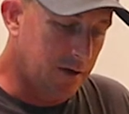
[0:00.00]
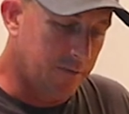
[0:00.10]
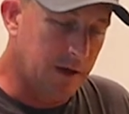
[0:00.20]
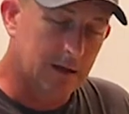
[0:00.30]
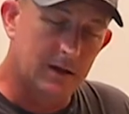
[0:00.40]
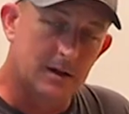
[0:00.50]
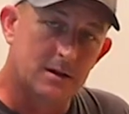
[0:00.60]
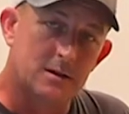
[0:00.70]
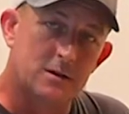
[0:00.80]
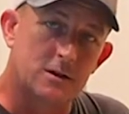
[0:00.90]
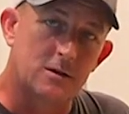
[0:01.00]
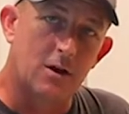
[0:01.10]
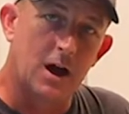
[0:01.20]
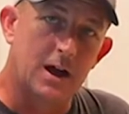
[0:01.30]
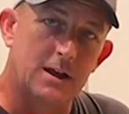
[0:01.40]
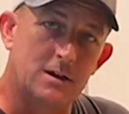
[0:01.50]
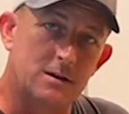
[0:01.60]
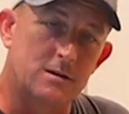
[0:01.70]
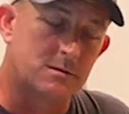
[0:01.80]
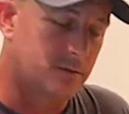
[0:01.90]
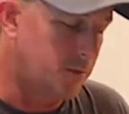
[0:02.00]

meat to grind, and